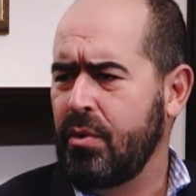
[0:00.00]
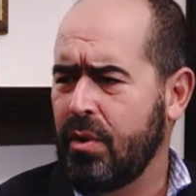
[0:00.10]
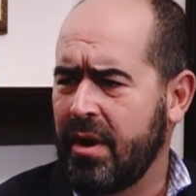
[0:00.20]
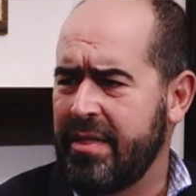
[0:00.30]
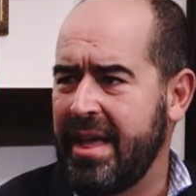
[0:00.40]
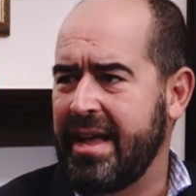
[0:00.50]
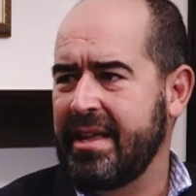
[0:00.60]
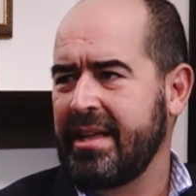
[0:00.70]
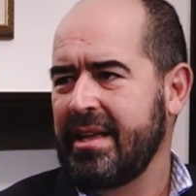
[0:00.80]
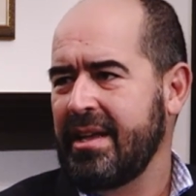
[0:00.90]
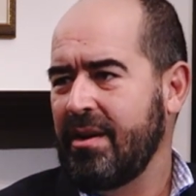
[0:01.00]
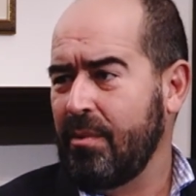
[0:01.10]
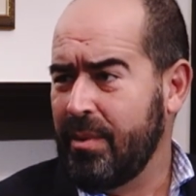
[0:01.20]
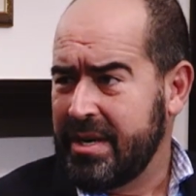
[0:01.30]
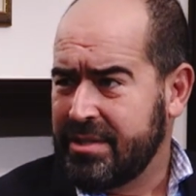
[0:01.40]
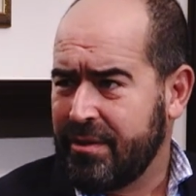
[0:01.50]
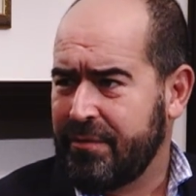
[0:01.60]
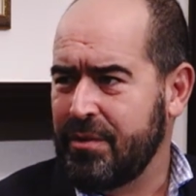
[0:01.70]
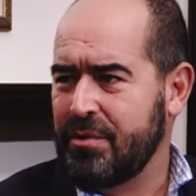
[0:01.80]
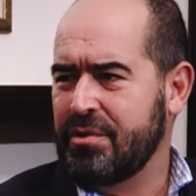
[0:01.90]
Who are they? What is their
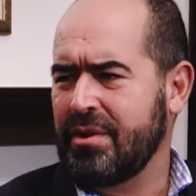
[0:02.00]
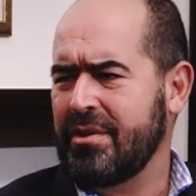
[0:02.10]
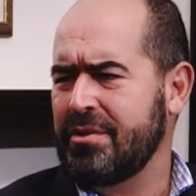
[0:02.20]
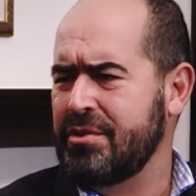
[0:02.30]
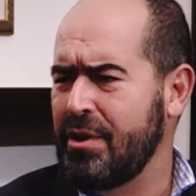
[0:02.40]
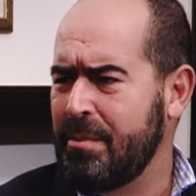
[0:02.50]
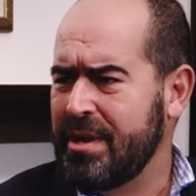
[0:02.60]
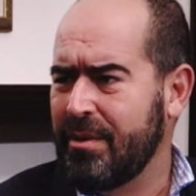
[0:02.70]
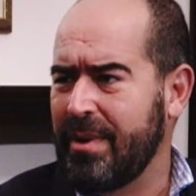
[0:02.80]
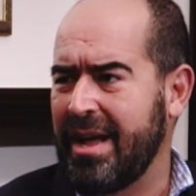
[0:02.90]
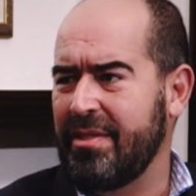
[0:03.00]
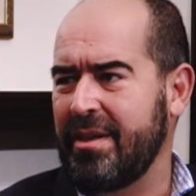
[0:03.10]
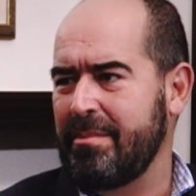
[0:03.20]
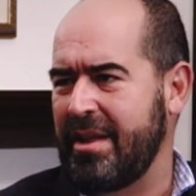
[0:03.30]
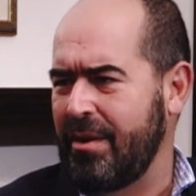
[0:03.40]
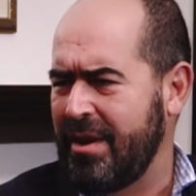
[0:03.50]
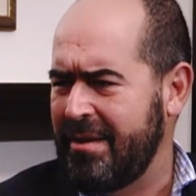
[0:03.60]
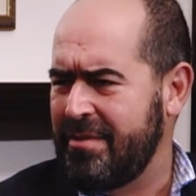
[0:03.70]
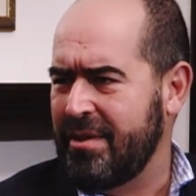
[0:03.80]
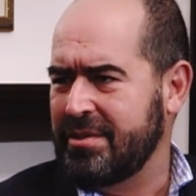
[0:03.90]
future? There's nobody around them. They don't
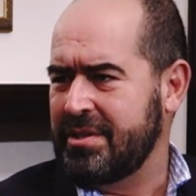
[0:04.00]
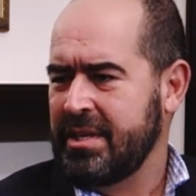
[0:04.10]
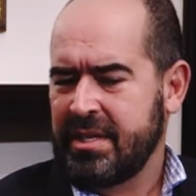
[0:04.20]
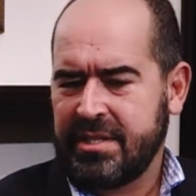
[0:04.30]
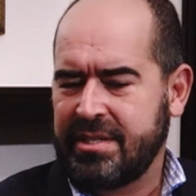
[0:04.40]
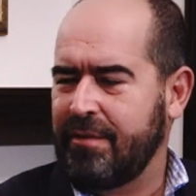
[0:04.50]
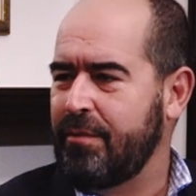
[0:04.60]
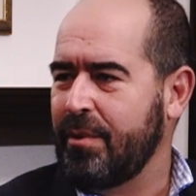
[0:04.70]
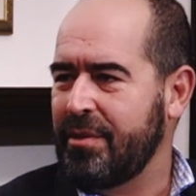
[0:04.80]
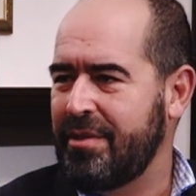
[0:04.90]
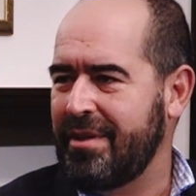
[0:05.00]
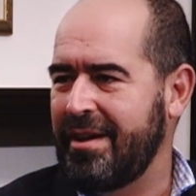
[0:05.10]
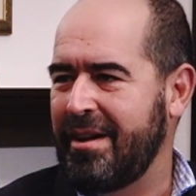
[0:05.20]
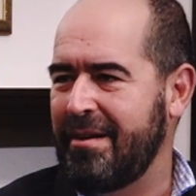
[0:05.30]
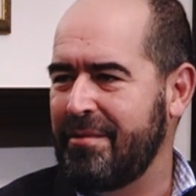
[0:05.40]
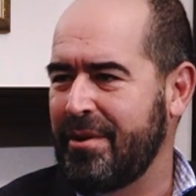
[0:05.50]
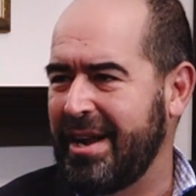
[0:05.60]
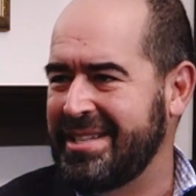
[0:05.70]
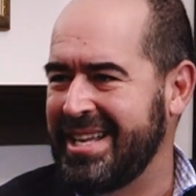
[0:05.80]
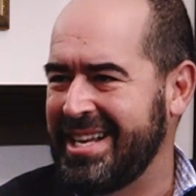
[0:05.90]
have their self-worth of their
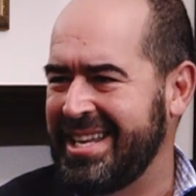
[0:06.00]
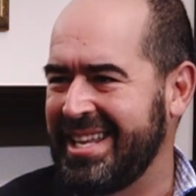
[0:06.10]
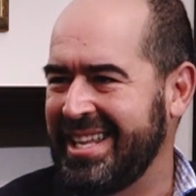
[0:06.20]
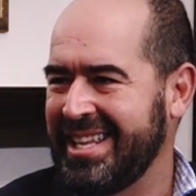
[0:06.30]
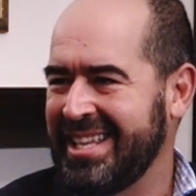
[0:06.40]
identity.